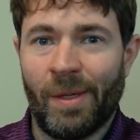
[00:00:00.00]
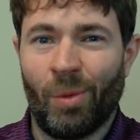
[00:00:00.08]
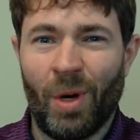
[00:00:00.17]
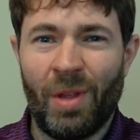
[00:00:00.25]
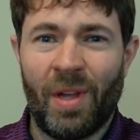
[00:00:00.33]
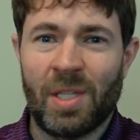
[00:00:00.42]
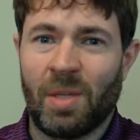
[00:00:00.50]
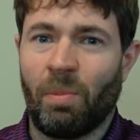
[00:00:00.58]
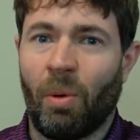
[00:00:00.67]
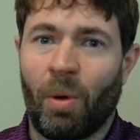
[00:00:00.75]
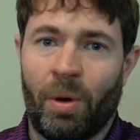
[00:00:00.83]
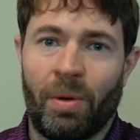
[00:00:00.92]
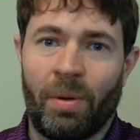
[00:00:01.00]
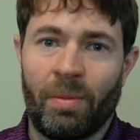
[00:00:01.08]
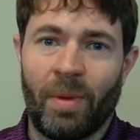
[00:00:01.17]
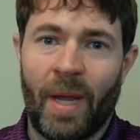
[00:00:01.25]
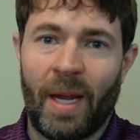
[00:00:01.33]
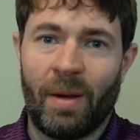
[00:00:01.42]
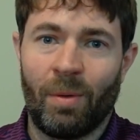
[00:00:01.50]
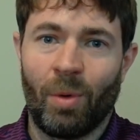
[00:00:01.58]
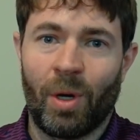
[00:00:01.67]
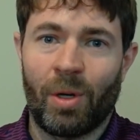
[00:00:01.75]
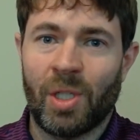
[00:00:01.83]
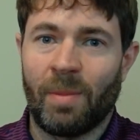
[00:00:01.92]
What do you think is important? Like,
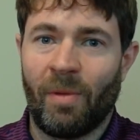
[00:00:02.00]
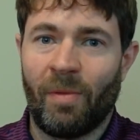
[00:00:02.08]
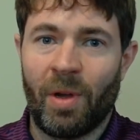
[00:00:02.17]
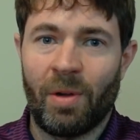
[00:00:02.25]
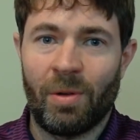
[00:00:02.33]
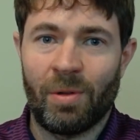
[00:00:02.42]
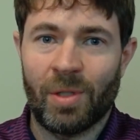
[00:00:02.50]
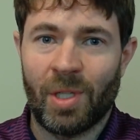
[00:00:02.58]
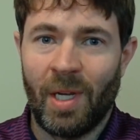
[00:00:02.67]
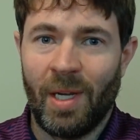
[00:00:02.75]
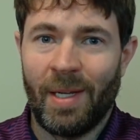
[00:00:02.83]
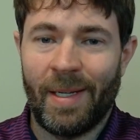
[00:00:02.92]
what are some of those?